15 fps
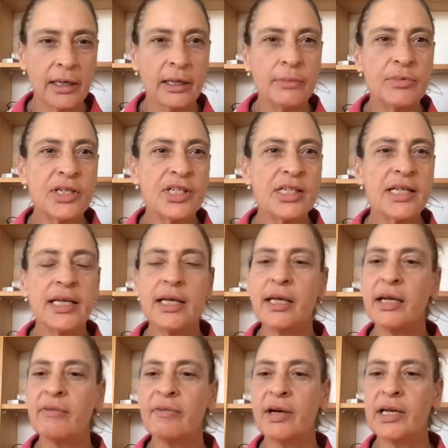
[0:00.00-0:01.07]
just
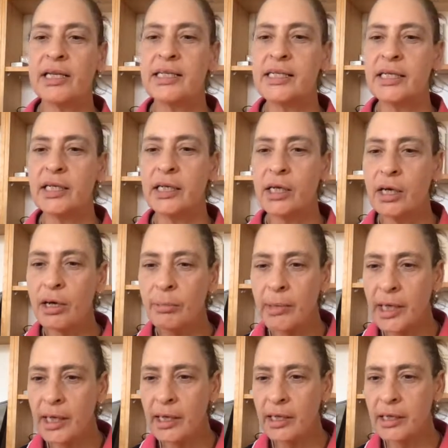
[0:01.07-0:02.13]
seeing if I can see
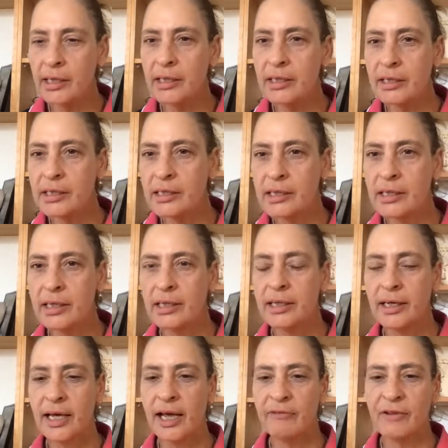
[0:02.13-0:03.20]
comments.
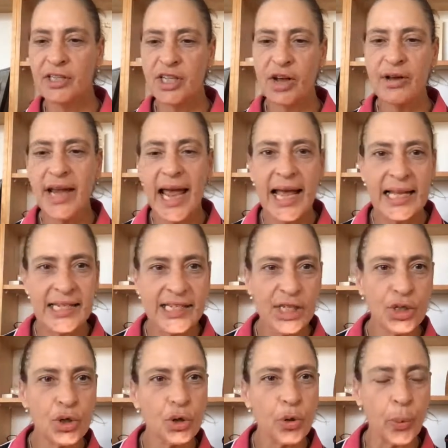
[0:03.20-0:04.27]
If I don't answer
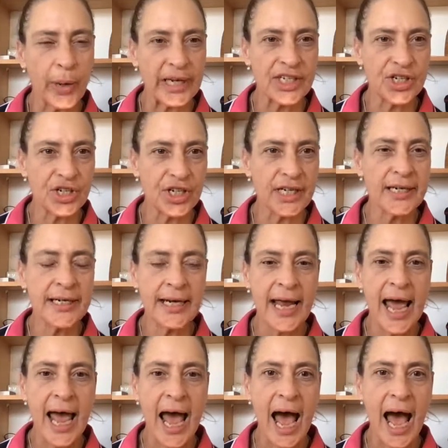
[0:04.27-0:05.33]
your question,
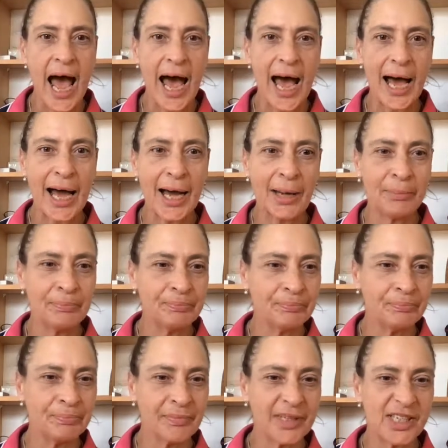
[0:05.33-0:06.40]

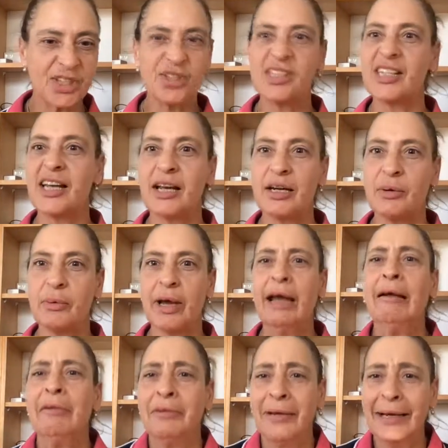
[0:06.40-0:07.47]
it's because I don't know where
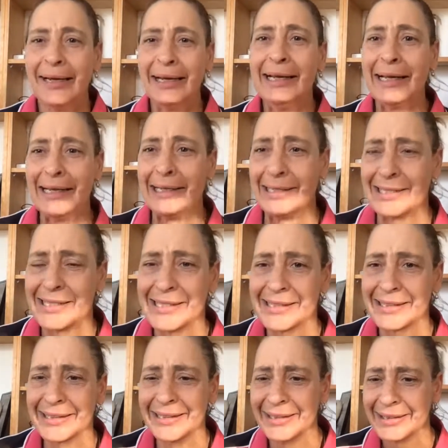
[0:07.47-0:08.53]
it
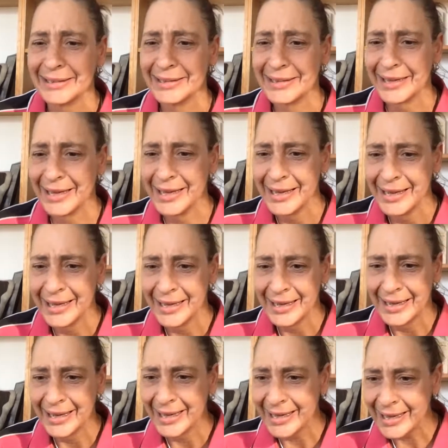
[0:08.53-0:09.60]
is.
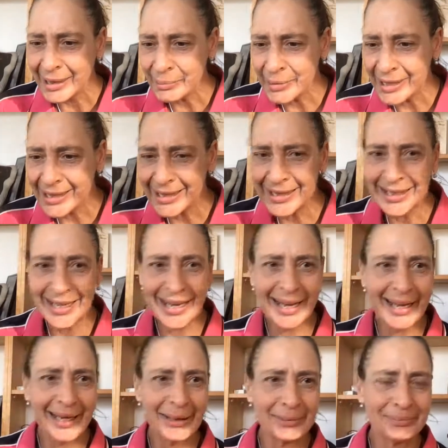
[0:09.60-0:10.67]
Let me,
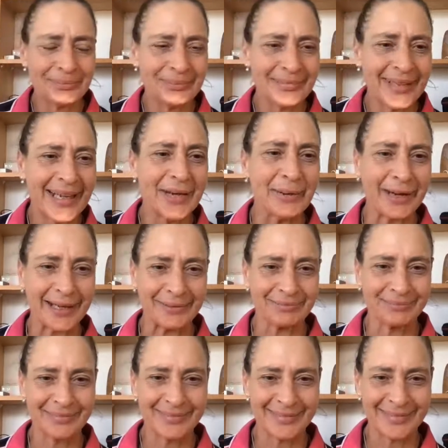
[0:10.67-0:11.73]
I
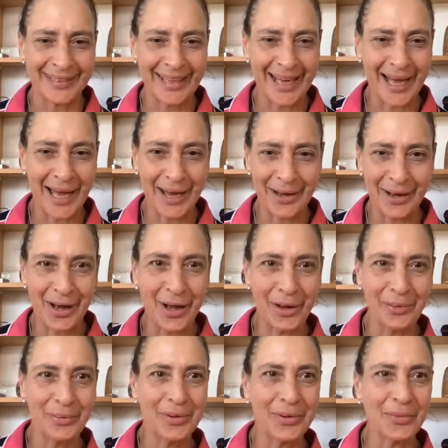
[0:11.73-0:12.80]

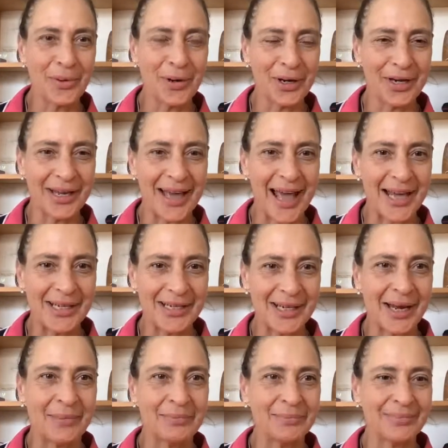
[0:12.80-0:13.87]
will work
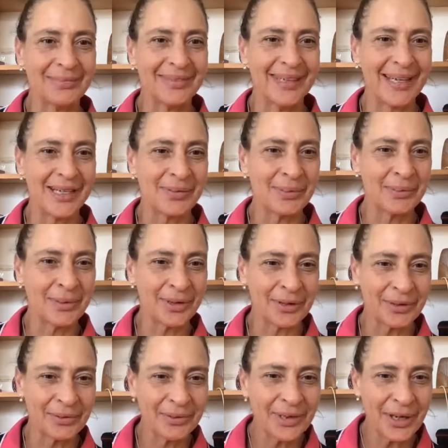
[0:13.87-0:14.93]
as we
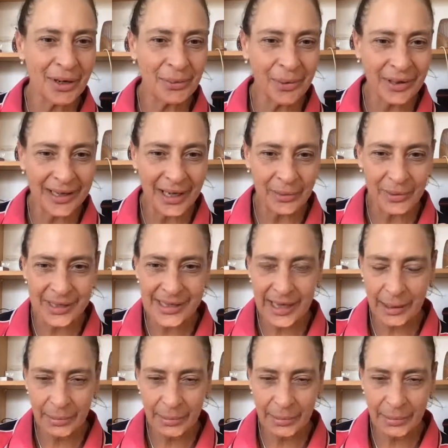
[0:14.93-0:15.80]
work through it. I'll work out what's